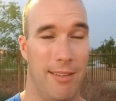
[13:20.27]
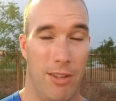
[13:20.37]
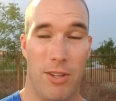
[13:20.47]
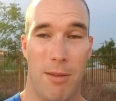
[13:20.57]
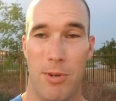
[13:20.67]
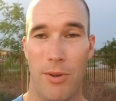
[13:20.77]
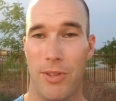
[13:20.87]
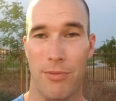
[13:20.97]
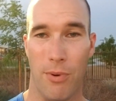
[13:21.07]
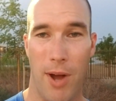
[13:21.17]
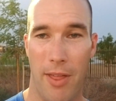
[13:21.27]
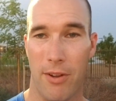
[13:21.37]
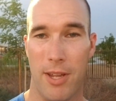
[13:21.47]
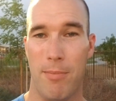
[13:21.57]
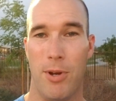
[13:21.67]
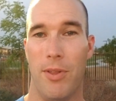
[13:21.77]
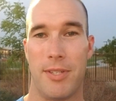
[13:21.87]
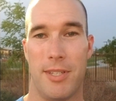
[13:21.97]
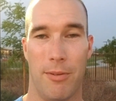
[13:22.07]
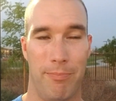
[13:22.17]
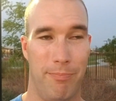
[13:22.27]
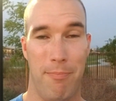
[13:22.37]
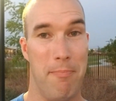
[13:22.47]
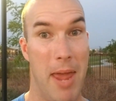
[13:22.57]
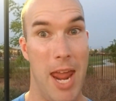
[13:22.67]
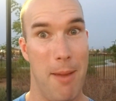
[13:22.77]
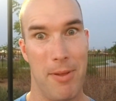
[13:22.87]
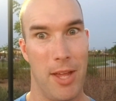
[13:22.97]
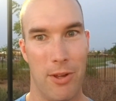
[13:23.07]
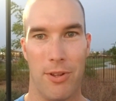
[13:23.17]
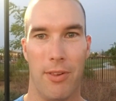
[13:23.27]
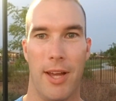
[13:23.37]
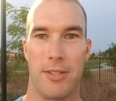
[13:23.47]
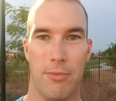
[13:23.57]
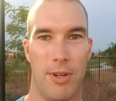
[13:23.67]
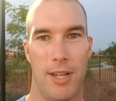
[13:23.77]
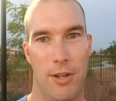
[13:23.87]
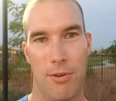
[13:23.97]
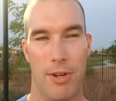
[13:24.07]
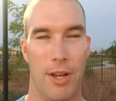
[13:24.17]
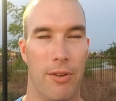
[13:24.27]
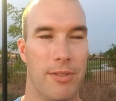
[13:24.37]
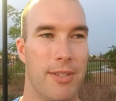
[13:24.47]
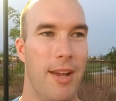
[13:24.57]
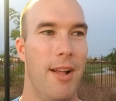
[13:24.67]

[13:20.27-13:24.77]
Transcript: They'll keep doing this for a while. They'll keep doing this until maybe they learn their lesson one day, who knows?